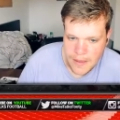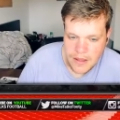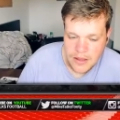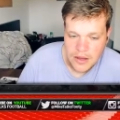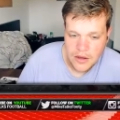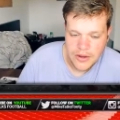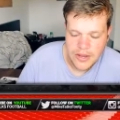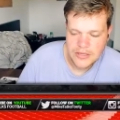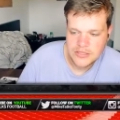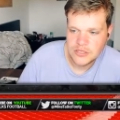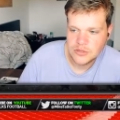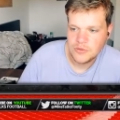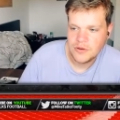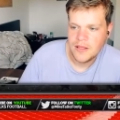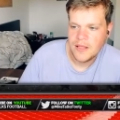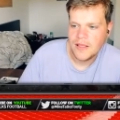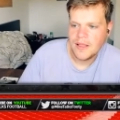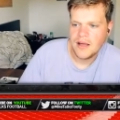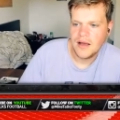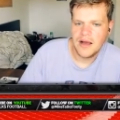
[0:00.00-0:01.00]
Okay, so
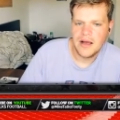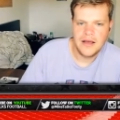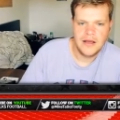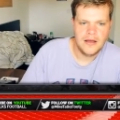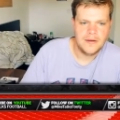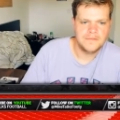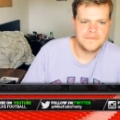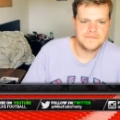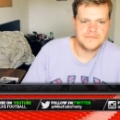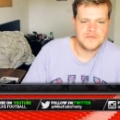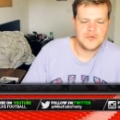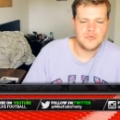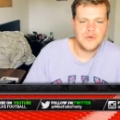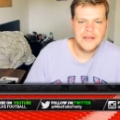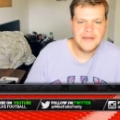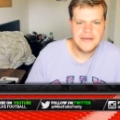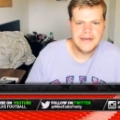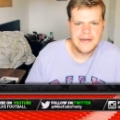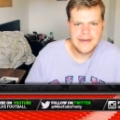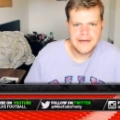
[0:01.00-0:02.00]

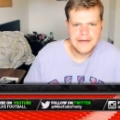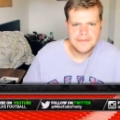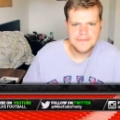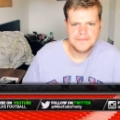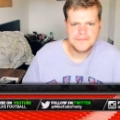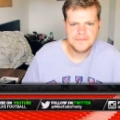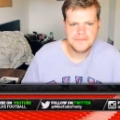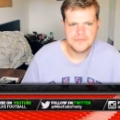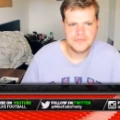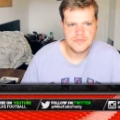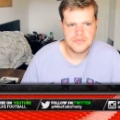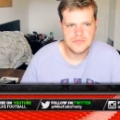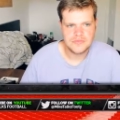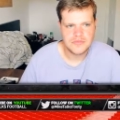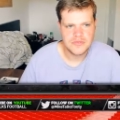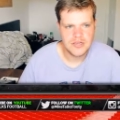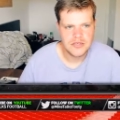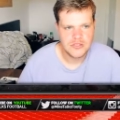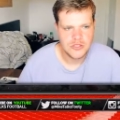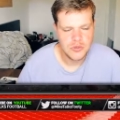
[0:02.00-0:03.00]
when
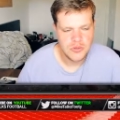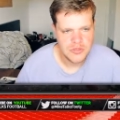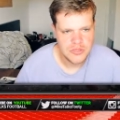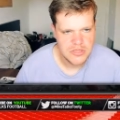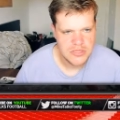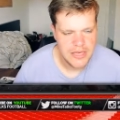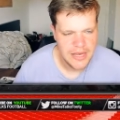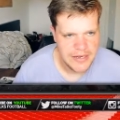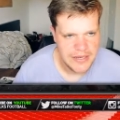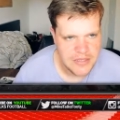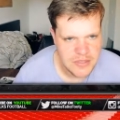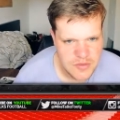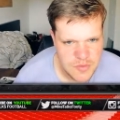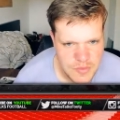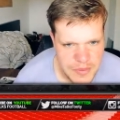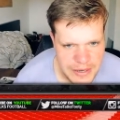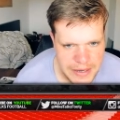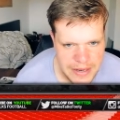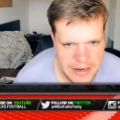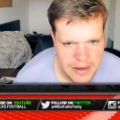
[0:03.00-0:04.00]
towards the end of
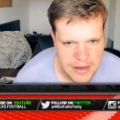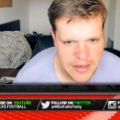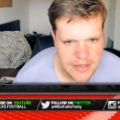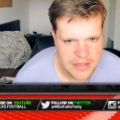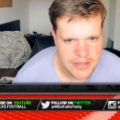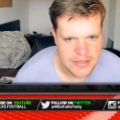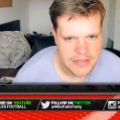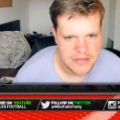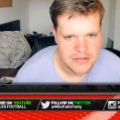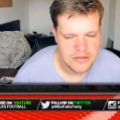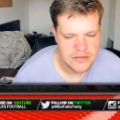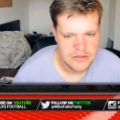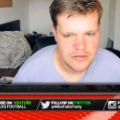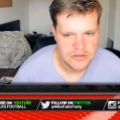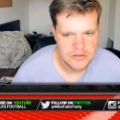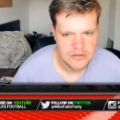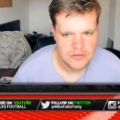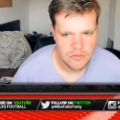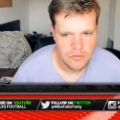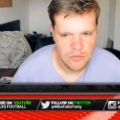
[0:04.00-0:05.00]
me like
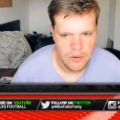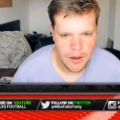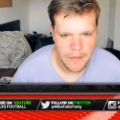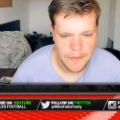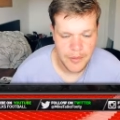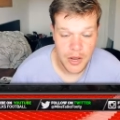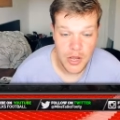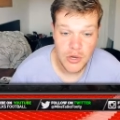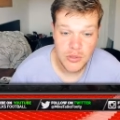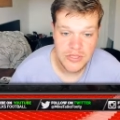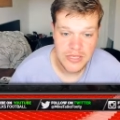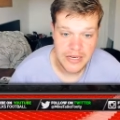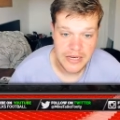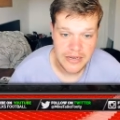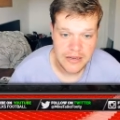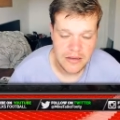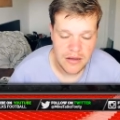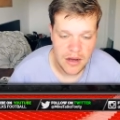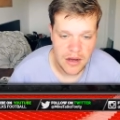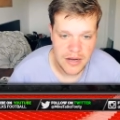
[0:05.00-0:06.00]

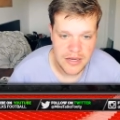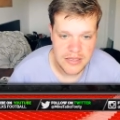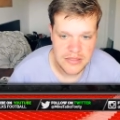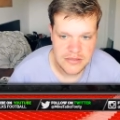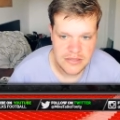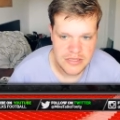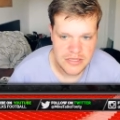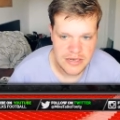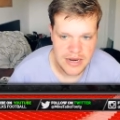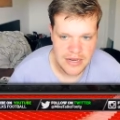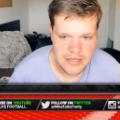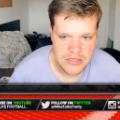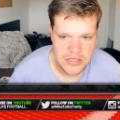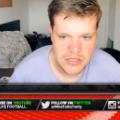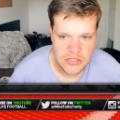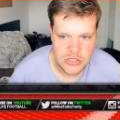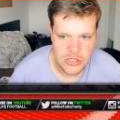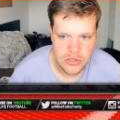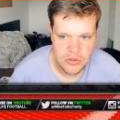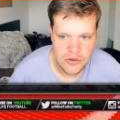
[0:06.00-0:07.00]
uploading, I did actually
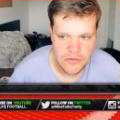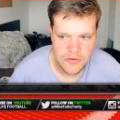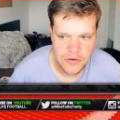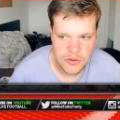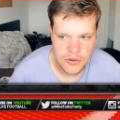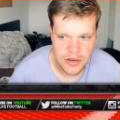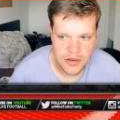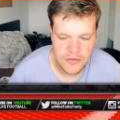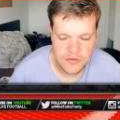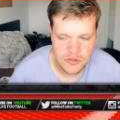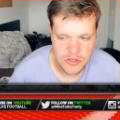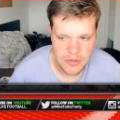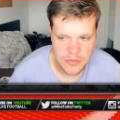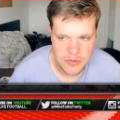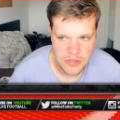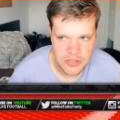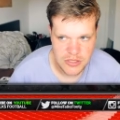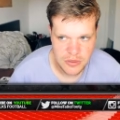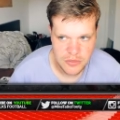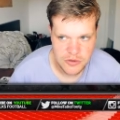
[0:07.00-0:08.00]
do a few live streams,
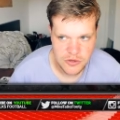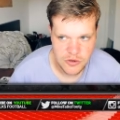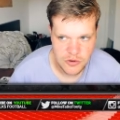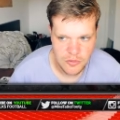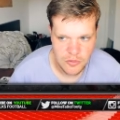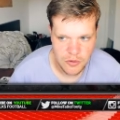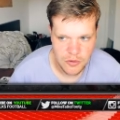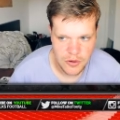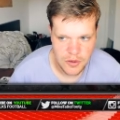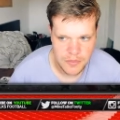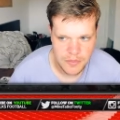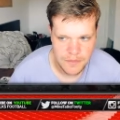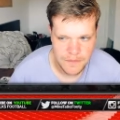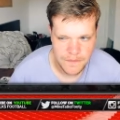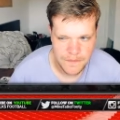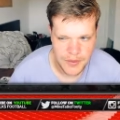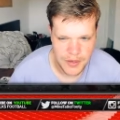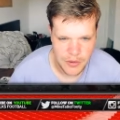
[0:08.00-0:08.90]
as some of you will probably be